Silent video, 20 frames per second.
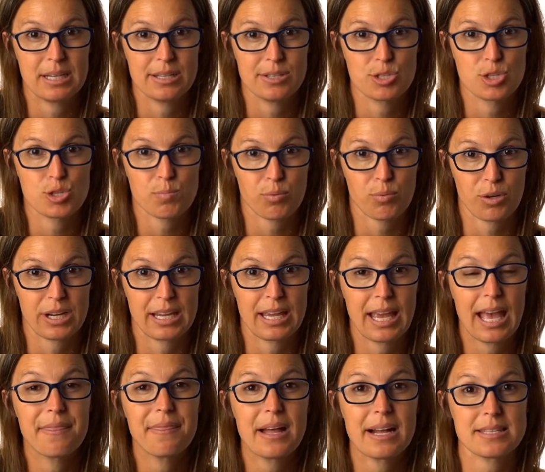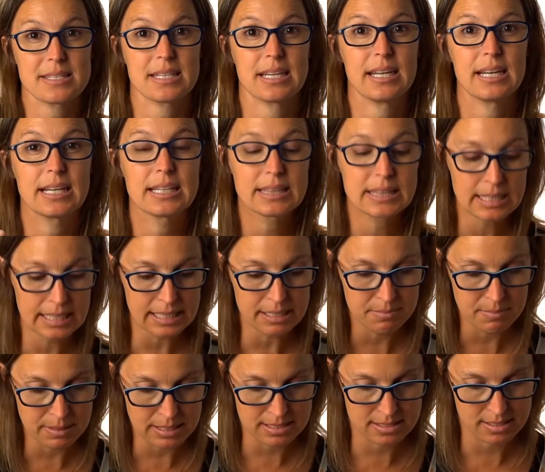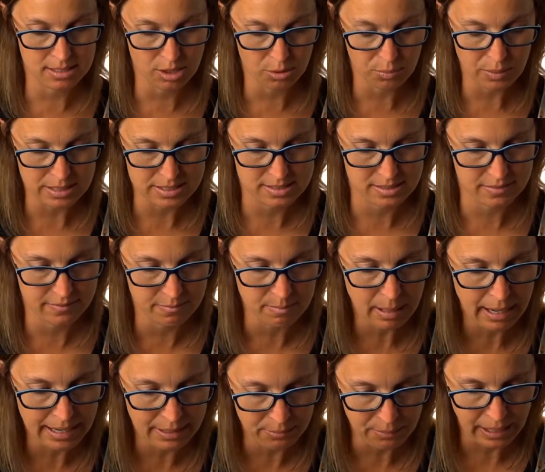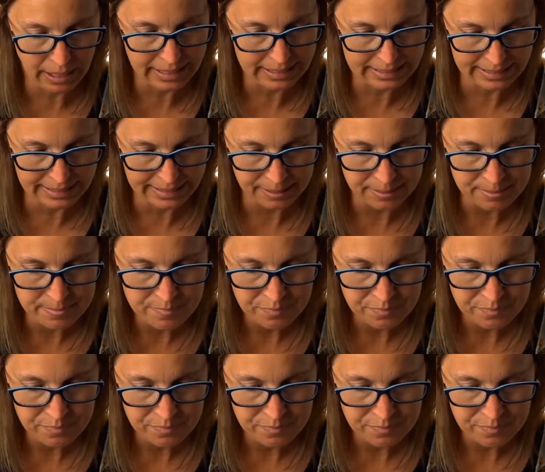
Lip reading: in spring, and that's going to lead me to the rest of my writing.